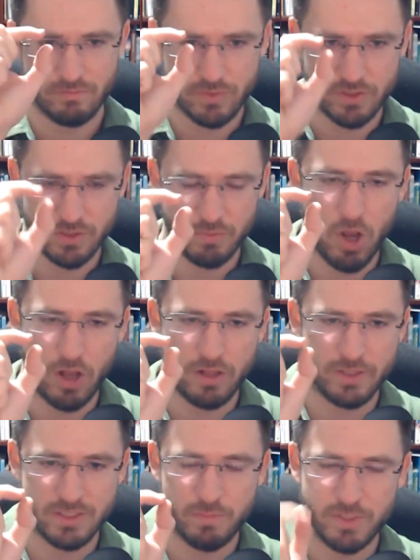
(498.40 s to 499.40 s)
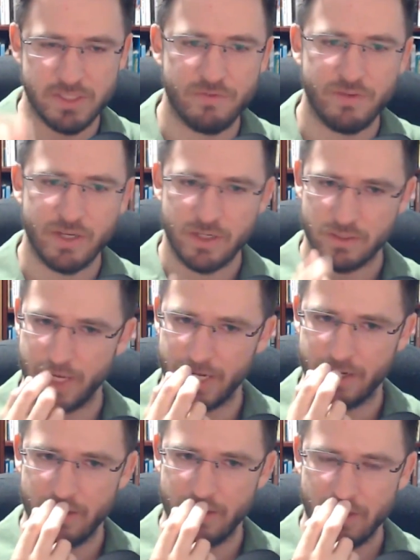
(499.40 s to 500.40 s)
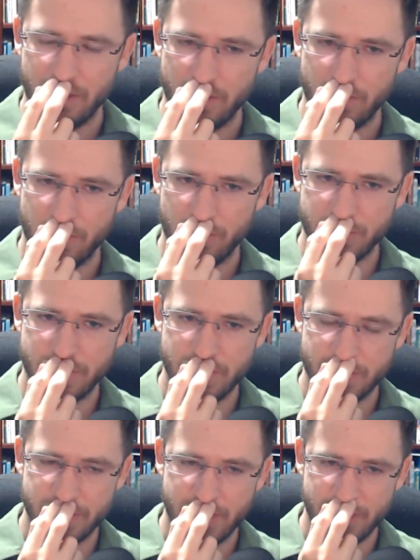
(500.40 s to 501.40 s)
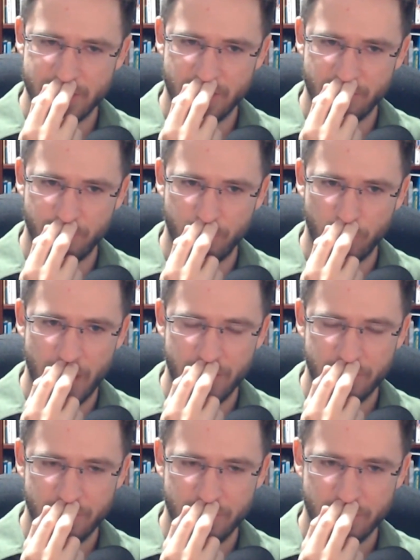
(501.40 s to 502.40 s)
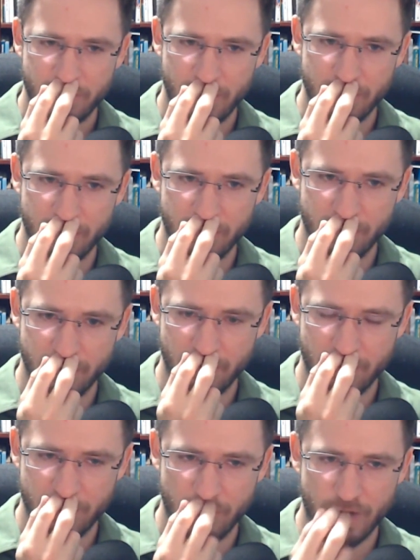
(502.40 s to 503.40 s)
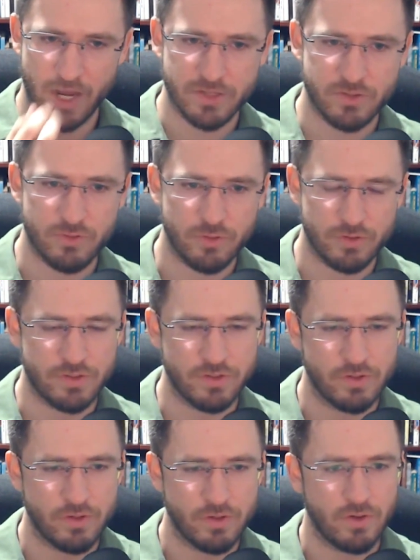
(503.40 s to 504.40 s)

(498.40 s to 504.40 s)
small and specific, like the sensation of breath on the, on your nostrils?